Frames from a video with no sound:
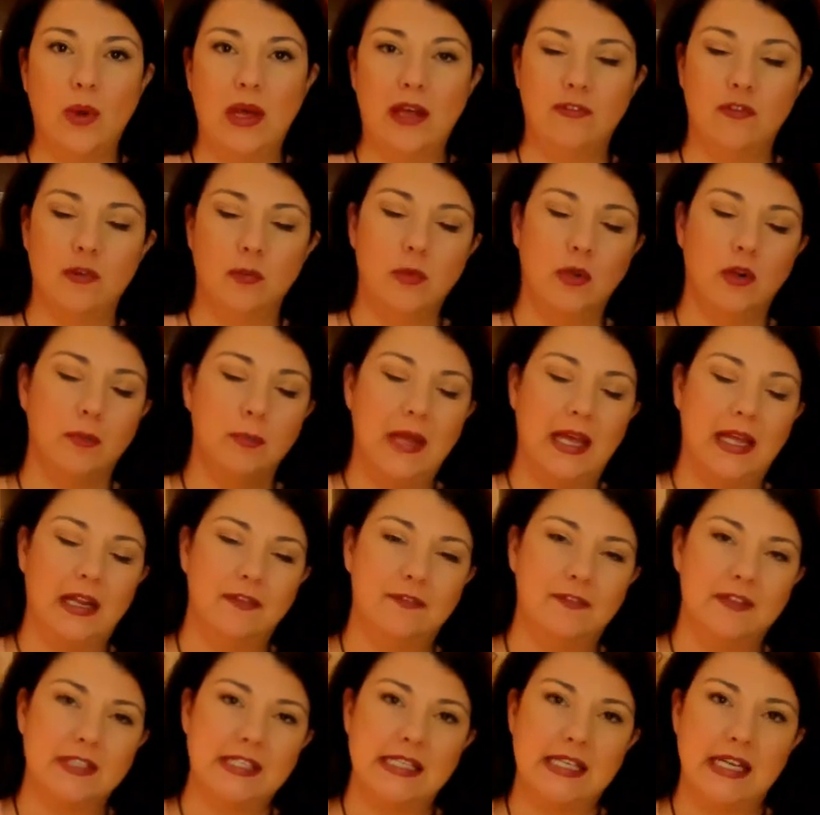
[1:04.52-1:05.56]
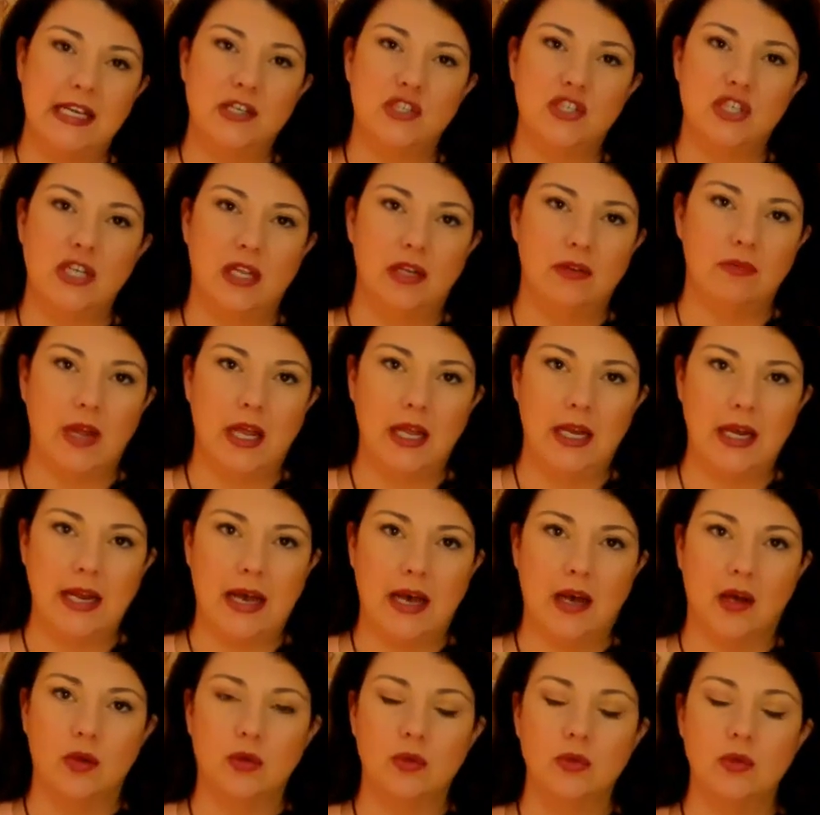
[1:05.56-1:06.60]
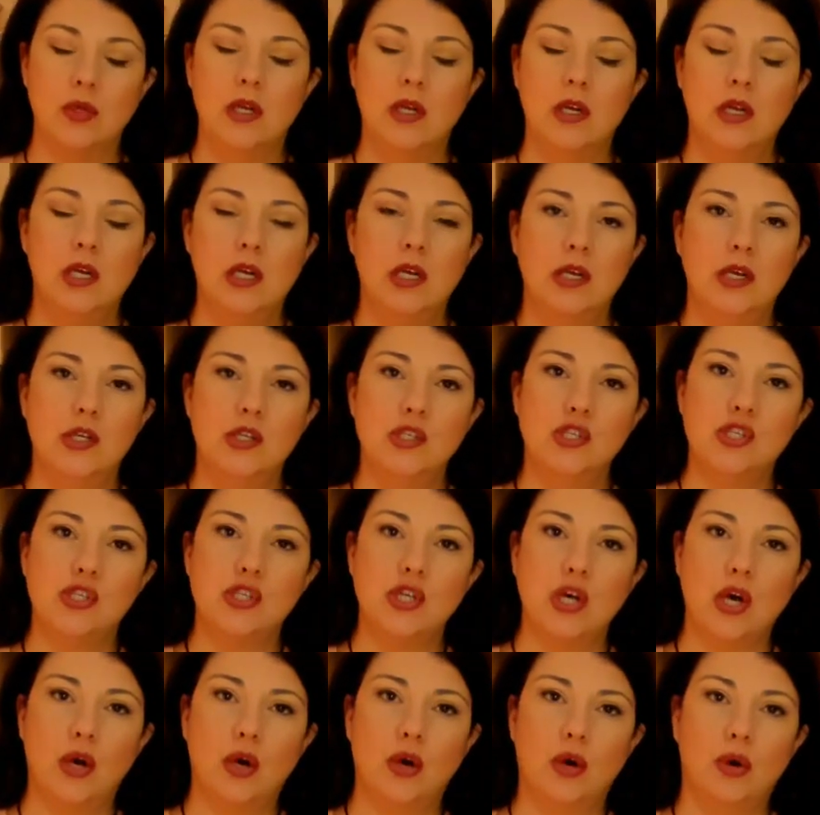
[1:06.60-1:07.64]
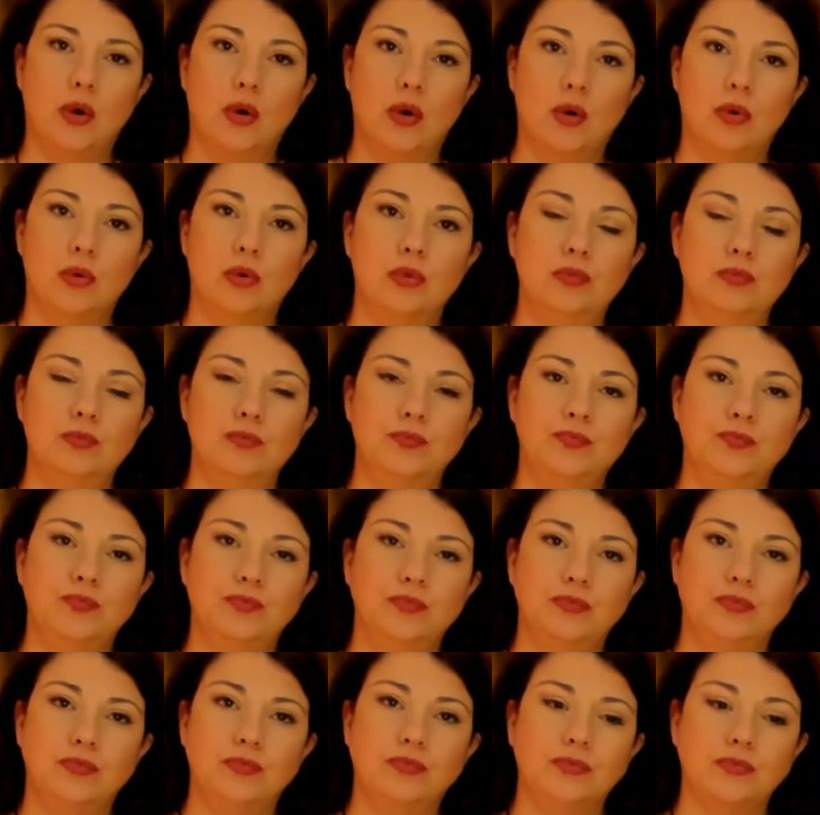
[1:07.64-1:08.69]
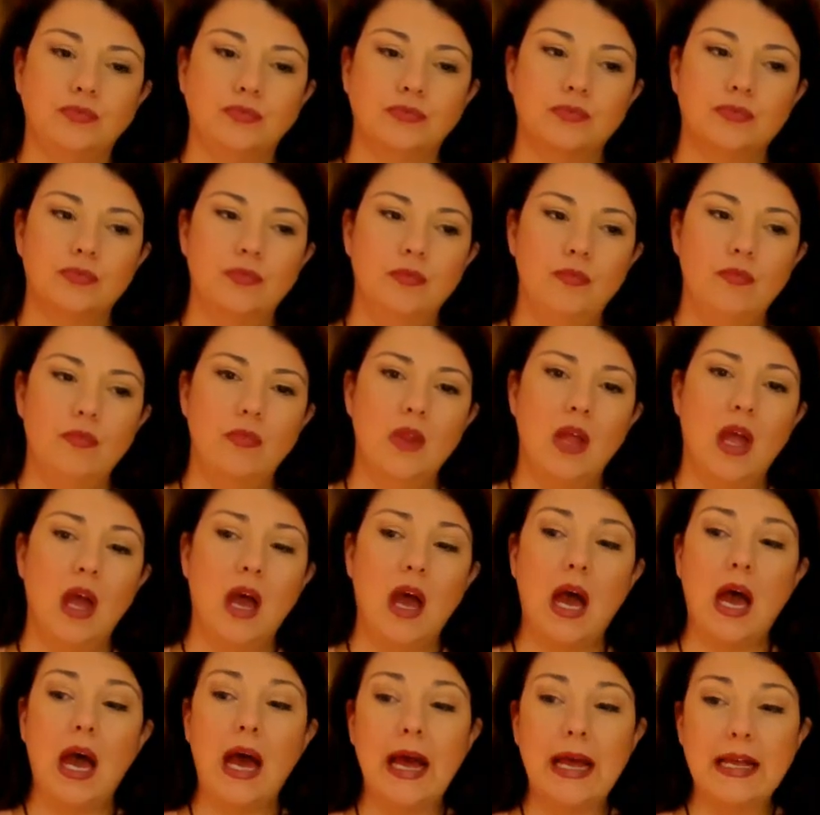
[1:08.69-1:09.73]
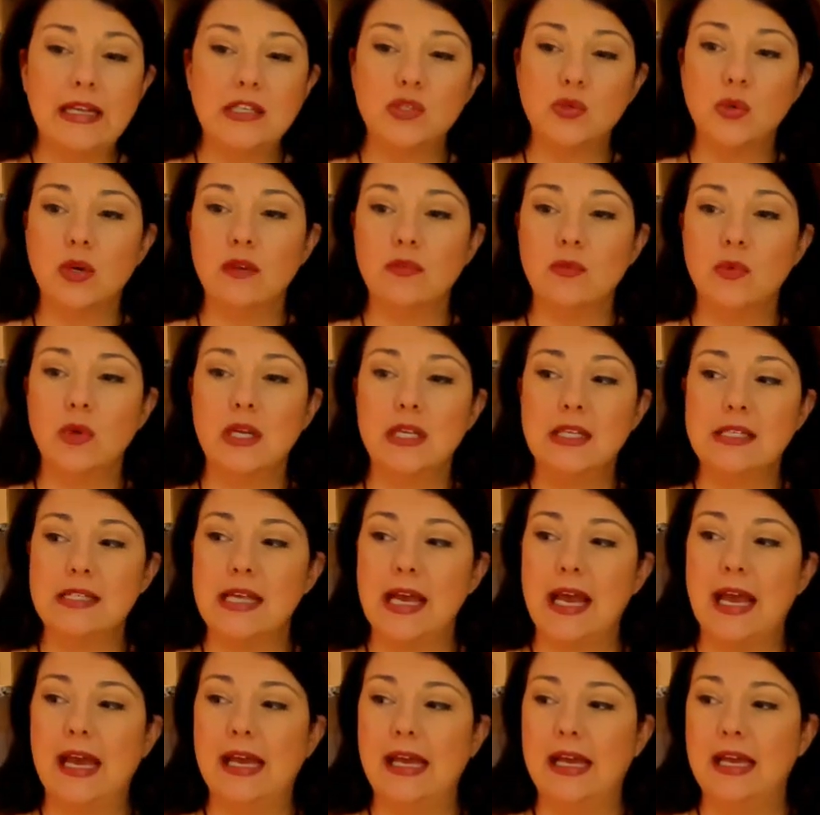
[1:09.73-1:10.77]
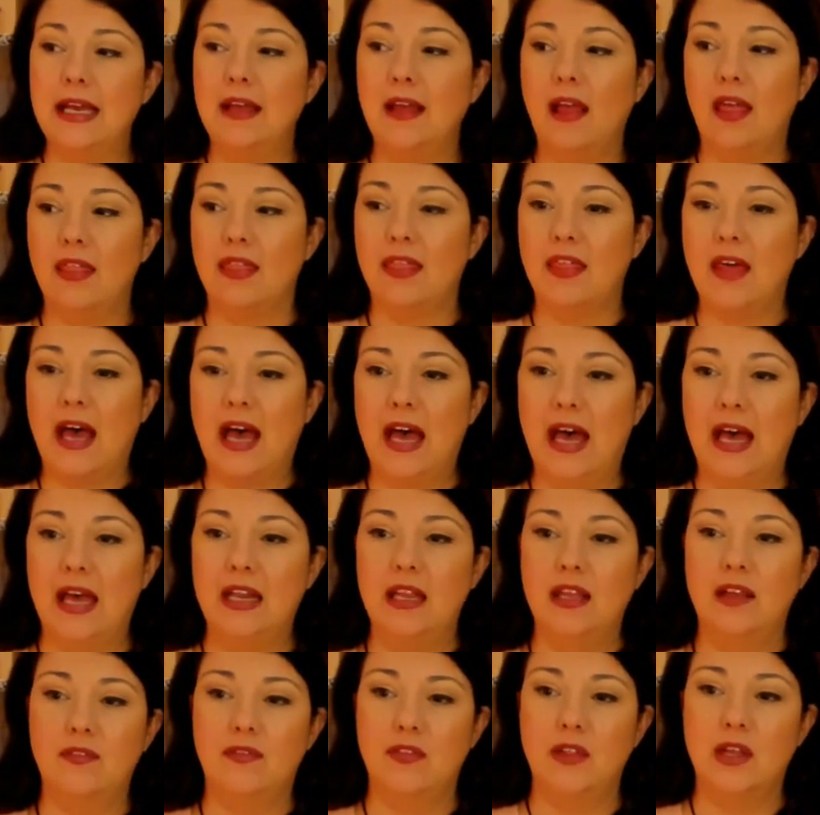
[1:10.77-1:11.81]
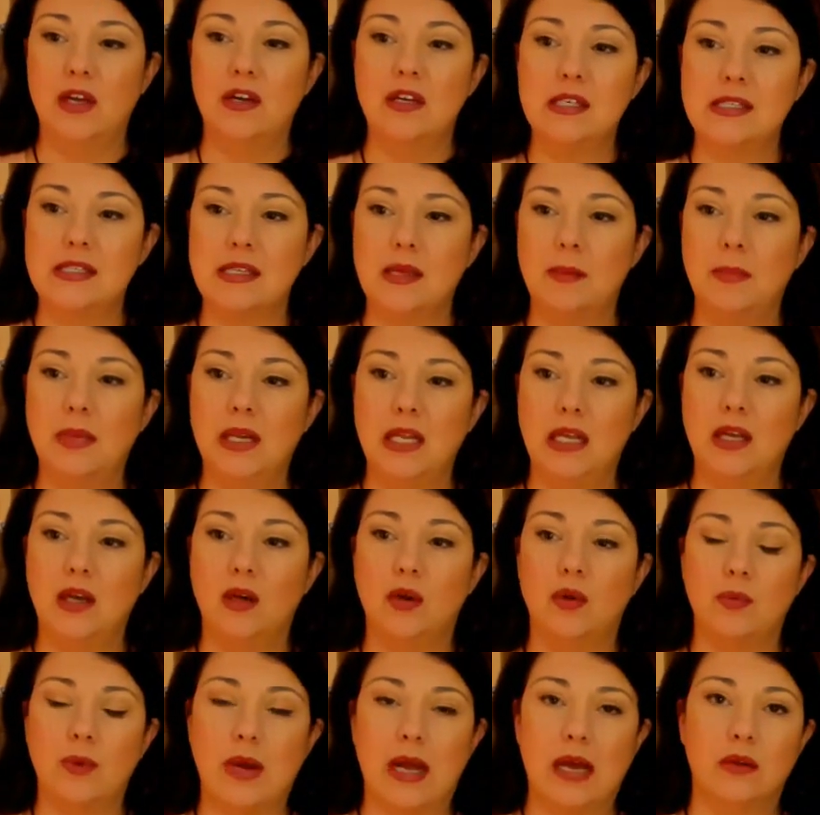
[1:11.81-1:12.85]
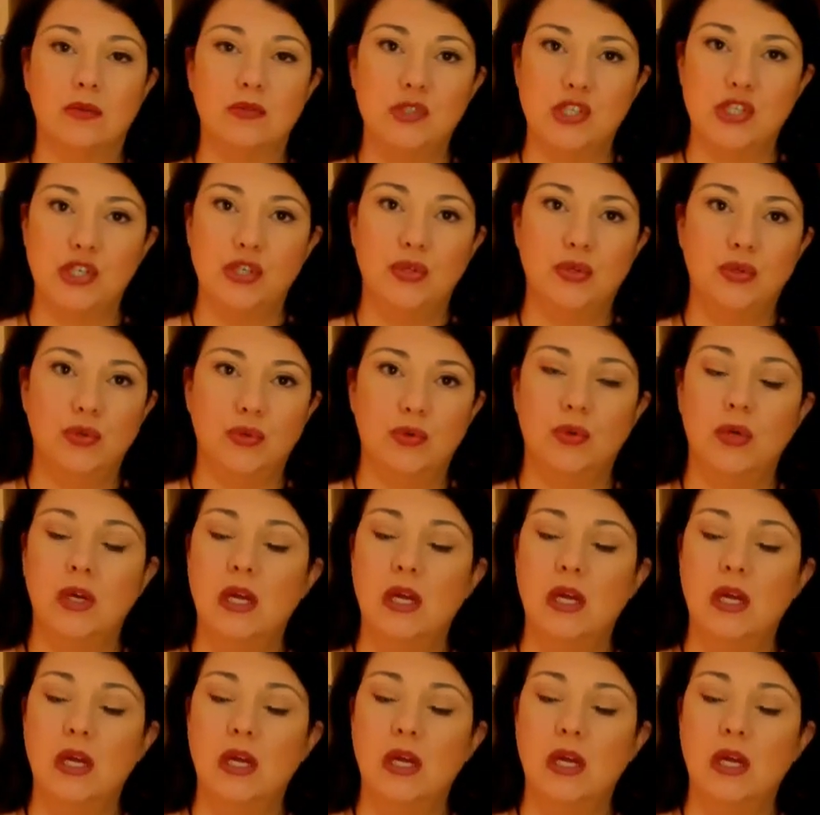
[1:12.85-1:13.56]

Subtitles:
from your manifestation right now. So I sort of want to say that if there is somebody around you